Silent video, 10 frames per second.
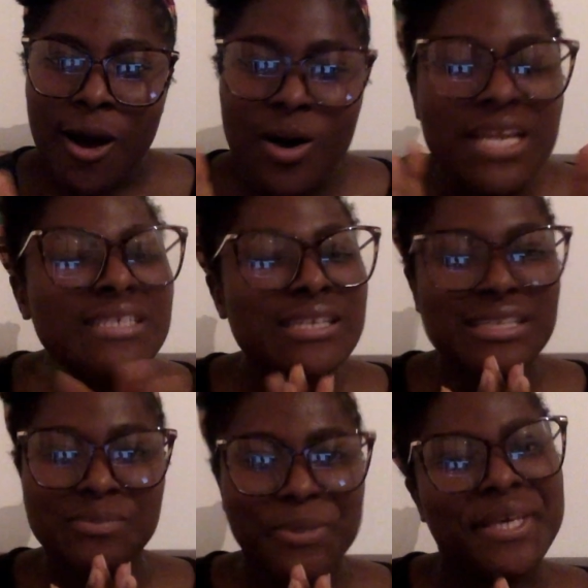
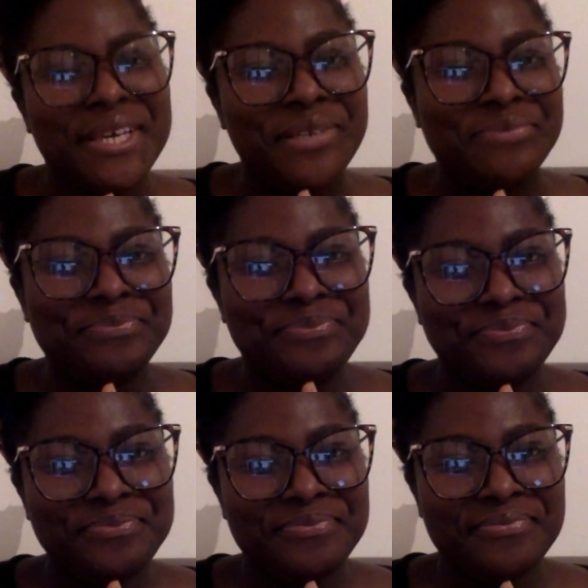Honestly speaking,
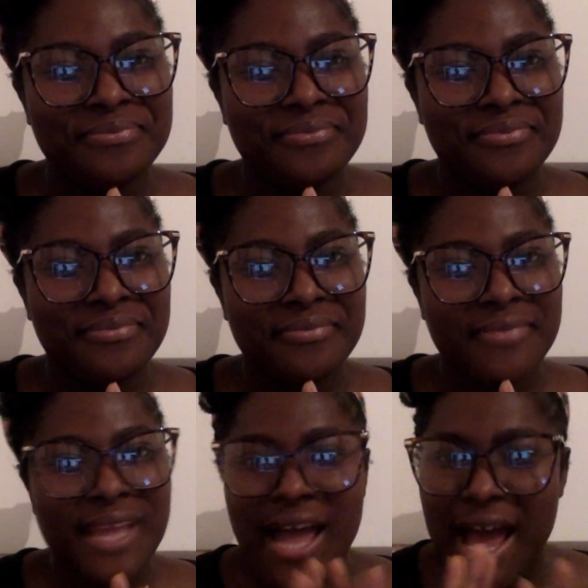
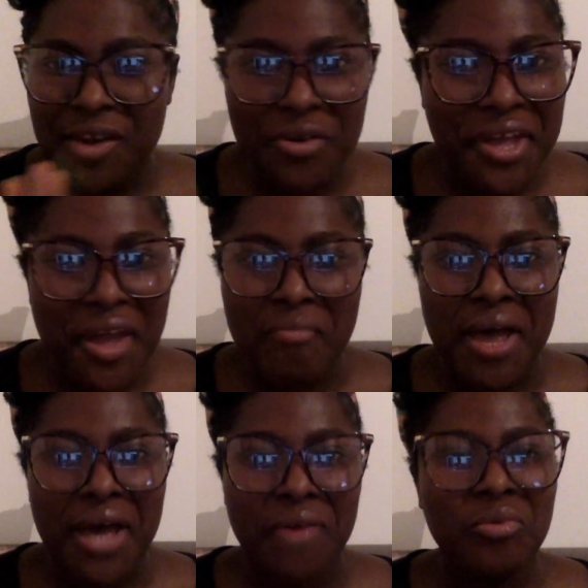I don't get
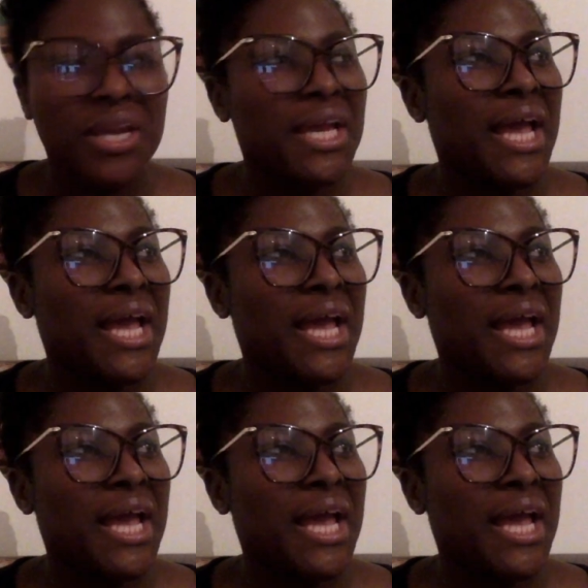mad when